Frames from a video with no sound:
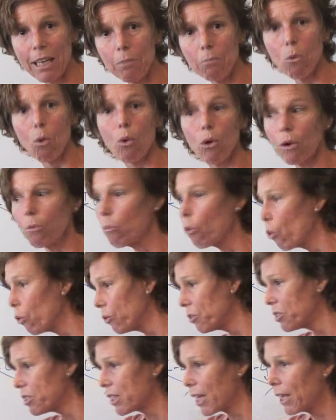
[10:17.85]
more and more
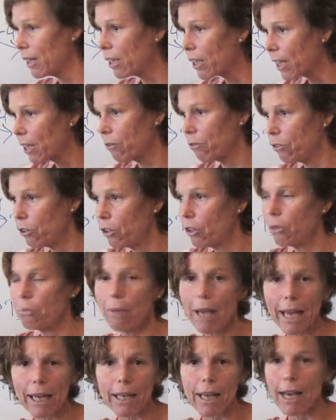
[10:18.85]
and say, look, at the
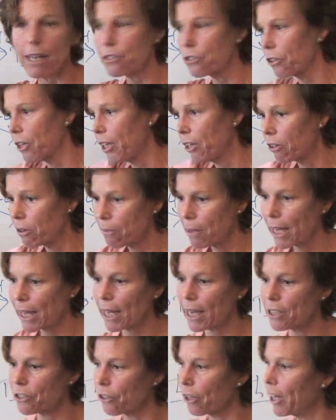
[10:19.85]
bad guys are here, the bad
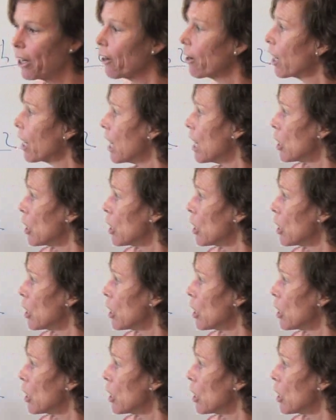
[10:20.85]
guys are here,